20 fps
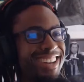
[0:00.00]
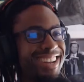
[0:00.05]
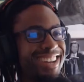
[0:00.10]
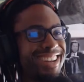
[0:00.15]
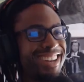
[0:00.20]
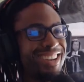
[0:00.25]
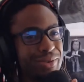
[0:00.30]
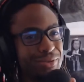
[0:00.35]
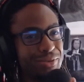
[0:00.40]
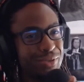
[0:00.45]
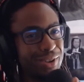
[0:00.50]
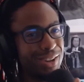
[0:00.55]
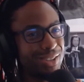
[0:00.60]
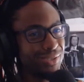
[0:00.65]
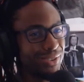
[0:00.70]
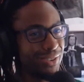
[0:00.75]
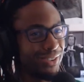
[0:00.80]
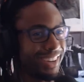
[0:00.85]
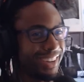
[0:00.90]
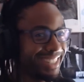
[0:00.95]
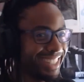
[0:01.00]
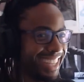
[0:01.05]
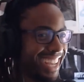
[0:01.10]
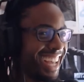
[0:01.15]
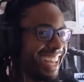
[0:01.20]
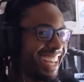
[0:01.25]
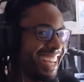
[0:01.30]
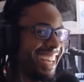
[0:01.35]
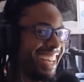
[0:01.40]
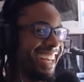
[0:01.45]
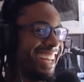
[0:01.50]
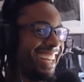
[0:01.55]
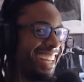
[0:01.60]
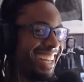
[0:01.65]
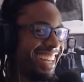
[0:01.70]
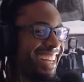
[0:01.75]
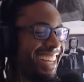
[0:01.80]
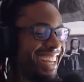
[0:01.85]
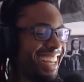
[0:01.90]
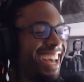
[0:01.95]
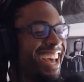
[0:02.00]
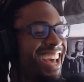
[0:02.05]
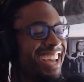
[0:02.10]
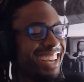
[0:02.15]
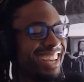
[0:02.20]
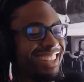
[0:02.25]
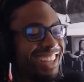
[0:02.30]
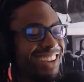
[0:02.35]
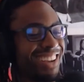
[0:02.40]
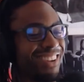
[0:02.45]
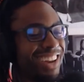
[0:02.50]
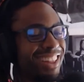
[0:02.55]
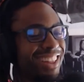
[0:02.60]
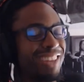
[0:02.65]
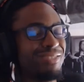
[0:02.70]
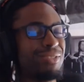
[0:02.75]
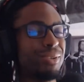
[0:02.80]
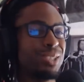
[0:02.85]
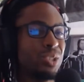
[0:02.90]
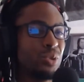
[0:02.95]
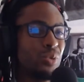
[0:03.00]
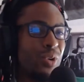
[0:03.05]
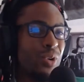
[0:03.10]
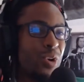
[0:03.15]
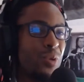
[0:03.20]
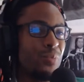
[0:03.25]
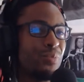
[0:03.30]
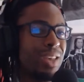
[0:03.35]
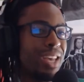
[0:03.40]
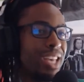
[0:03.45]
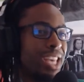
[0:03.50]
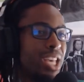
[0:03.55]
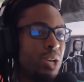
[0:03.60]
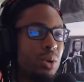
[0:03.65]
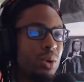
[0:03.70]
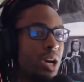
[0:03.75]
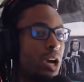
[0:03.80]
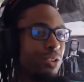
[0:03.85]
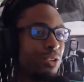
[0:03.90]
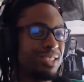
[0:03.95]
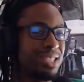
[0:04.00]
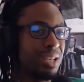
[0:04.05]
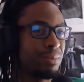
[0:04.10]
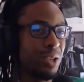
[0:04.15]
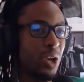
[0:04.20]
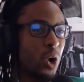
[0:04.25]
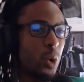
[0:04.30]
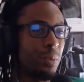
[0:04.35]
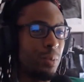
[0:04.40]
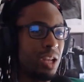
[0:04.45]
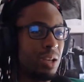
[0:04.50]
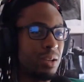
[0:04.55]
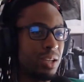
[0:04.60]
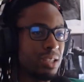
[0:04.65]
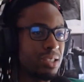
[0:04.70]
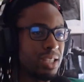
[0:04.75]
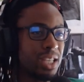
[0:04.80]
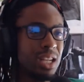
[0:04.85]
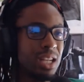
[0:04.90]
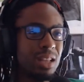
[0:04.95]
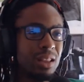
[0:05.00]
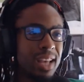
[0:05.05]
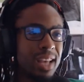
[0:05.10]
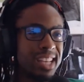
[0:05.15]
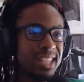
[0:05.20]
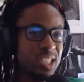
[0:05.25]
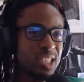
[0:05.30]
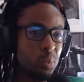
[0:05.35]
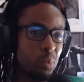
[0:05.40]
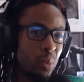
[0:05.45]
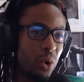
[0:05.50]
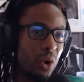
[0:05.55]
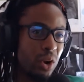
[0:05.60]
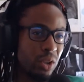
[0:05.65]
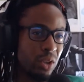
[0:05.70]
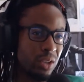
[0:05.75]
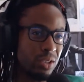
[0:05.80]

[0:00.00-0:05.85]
were friends for a reason. Because like when I lived with Jerome, he would always skip the opening because he didn't like the spoilers.